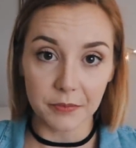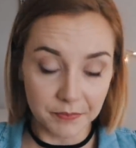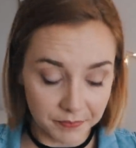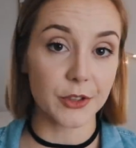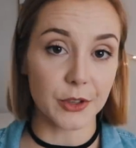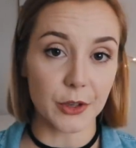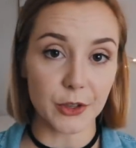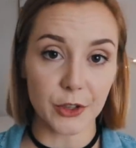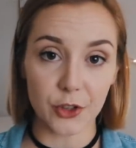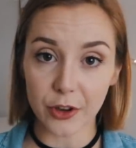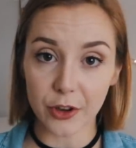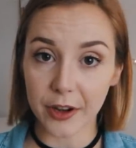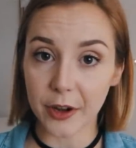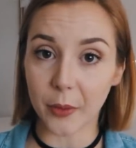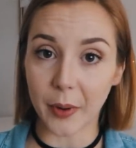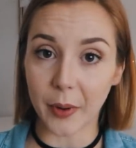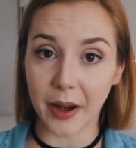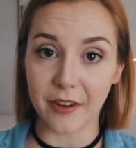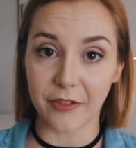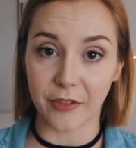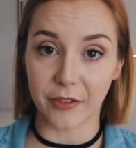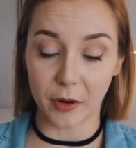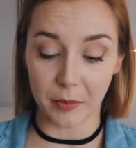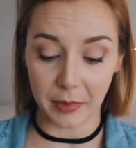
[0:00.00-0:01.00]
So straight
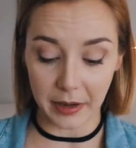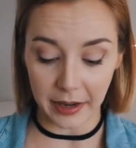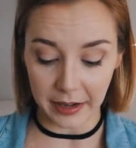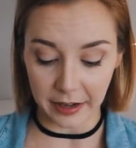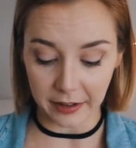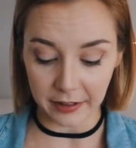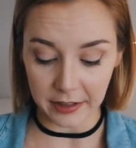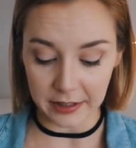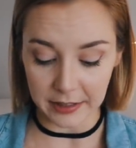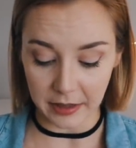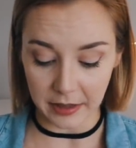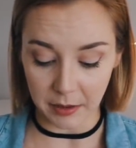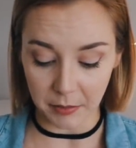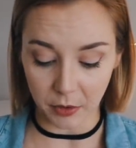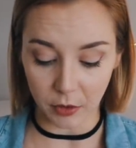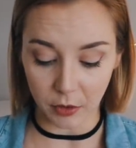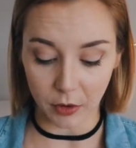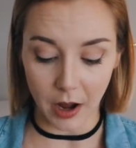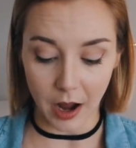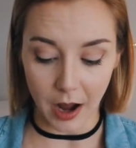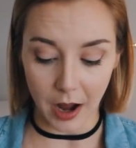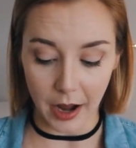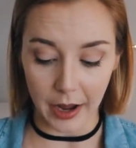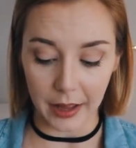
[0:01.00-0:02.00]
away from getting this
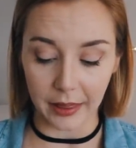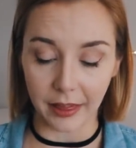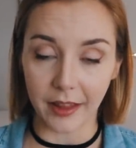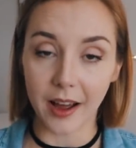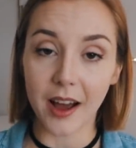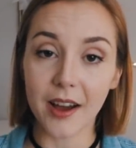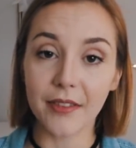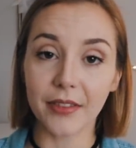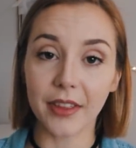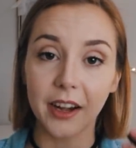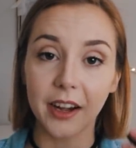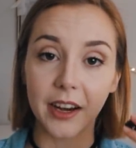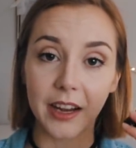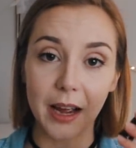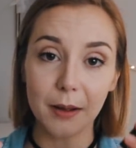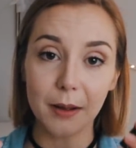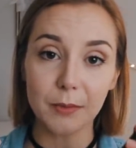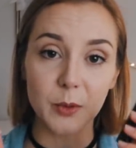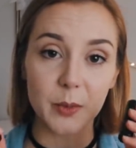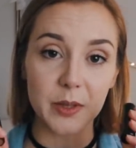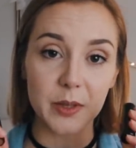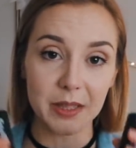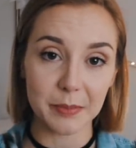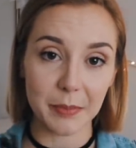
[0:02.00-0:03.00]
gimbal, I love that it
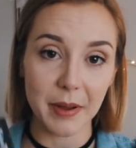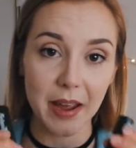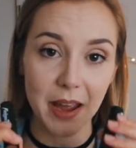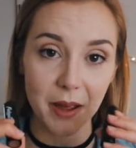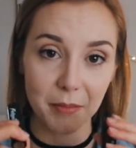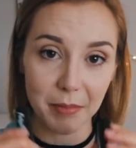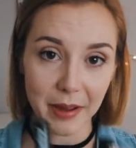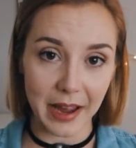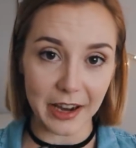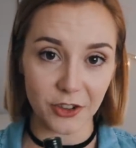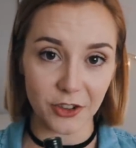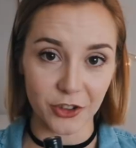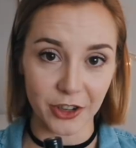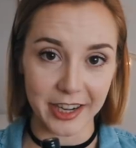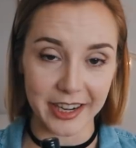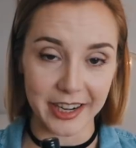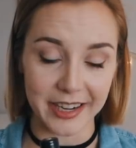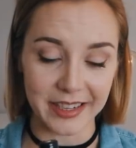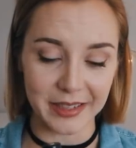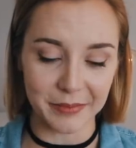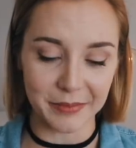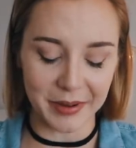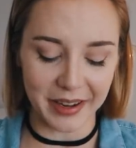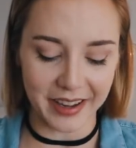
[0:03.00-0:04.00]
comes with spare
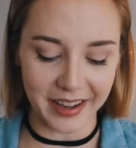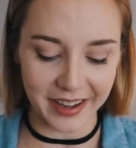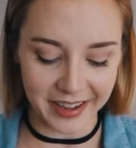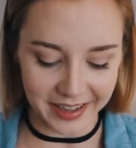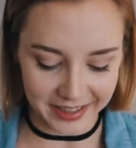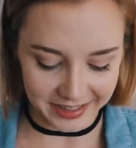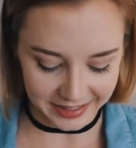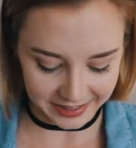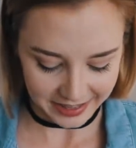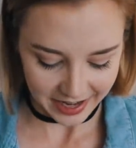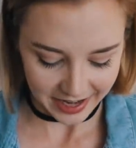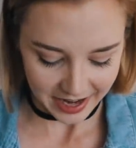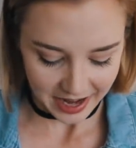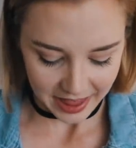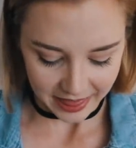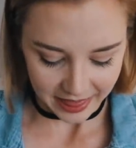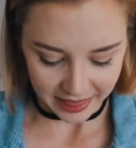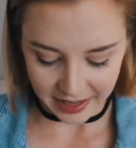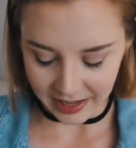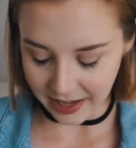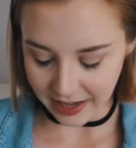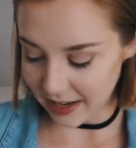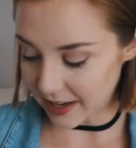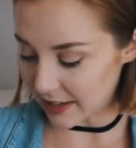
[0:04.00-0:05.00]
batteries, because
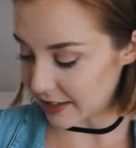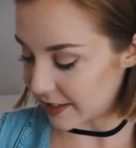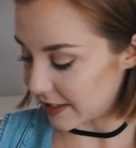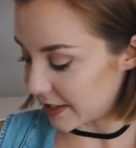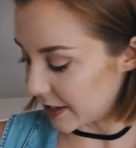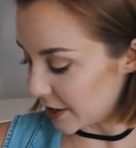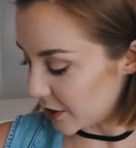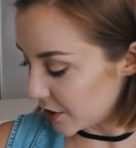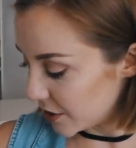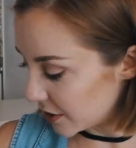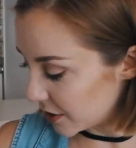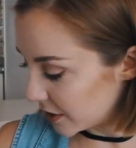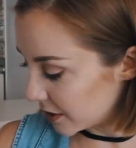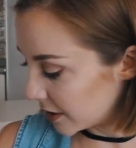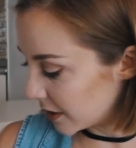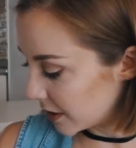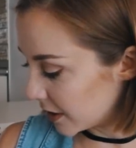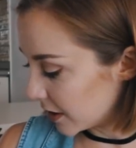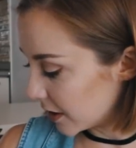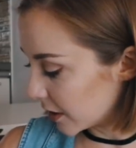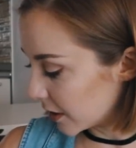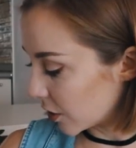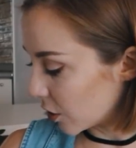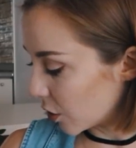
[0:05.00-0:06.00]
the
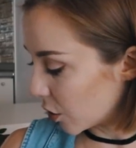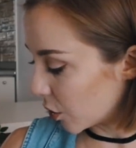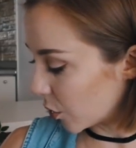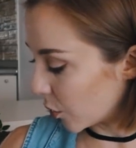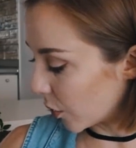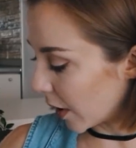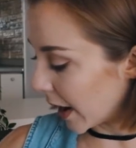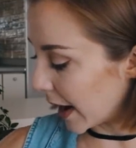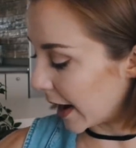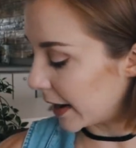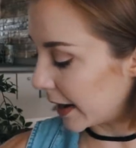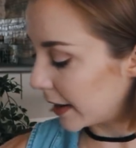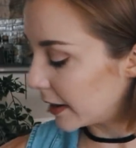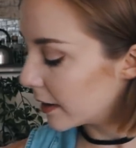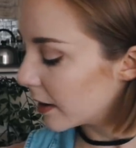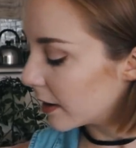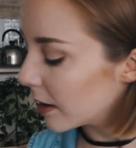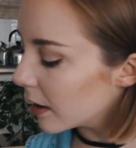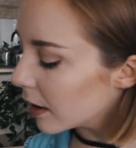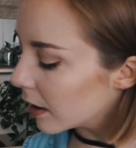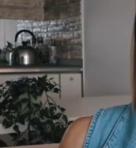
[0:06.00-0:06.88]
Zhiyun Crane,